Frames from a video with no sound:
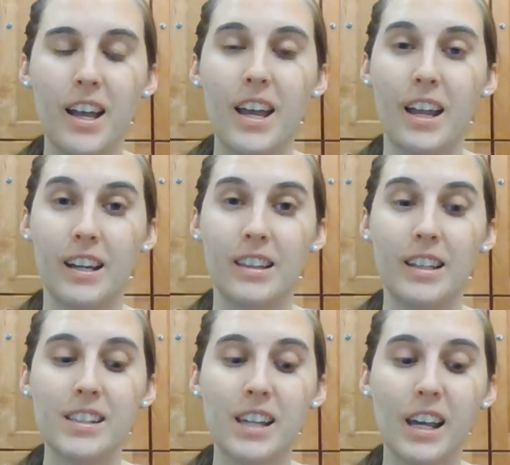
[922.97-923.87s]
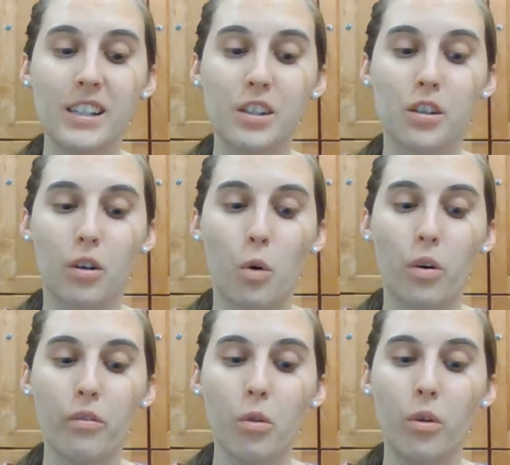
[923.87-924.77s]
And in this case, the
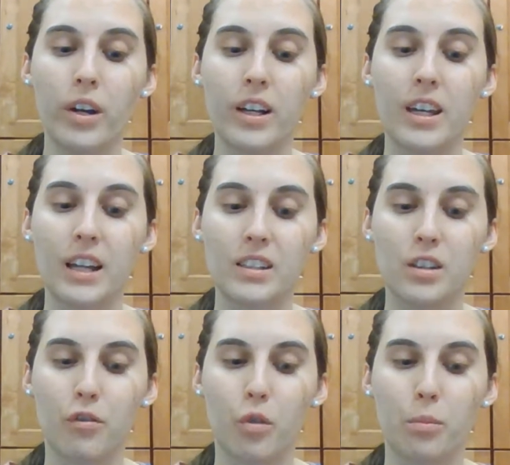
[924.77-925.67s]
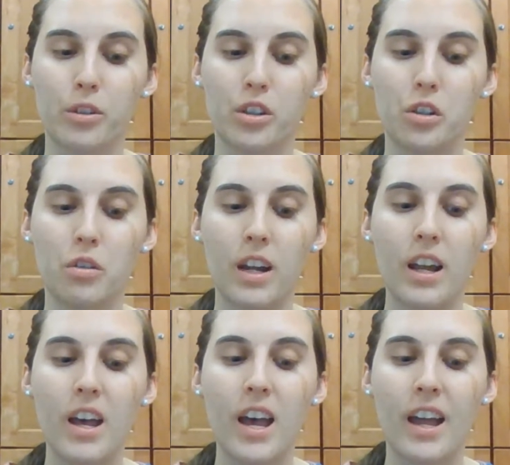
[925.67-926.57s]
court ruled against the former student
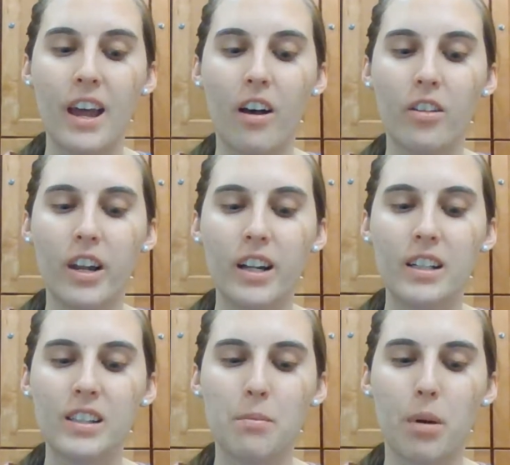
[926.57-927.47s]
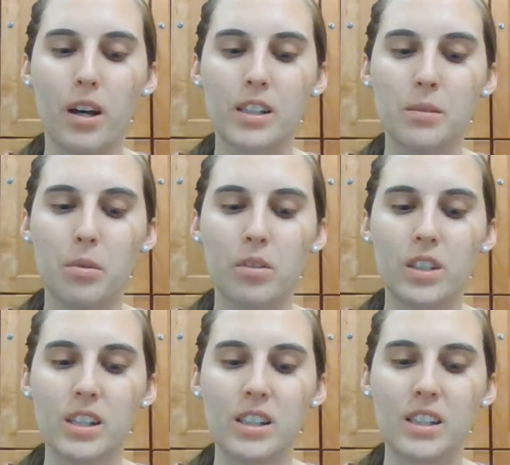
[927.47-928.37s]
and held that it is impossible
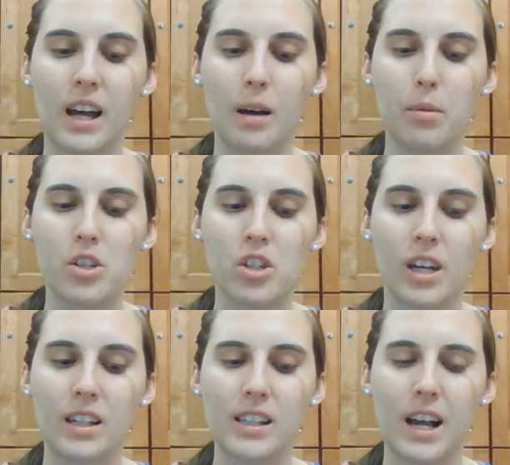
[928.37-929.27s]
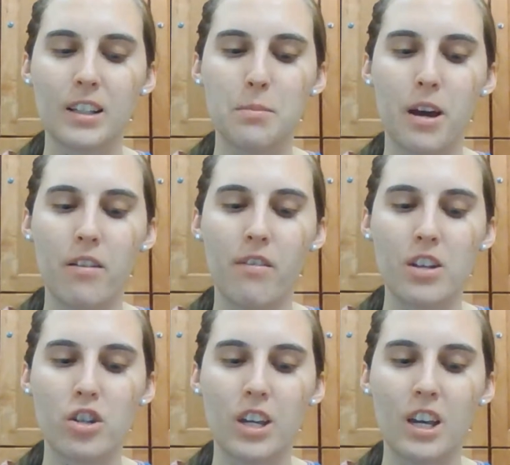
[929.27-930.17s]
to establish the exact amount of
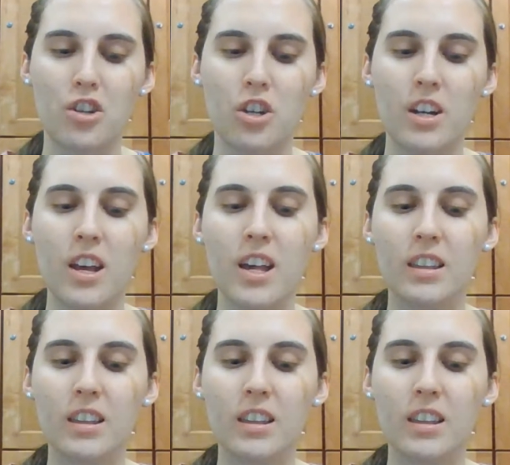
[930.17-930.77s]
education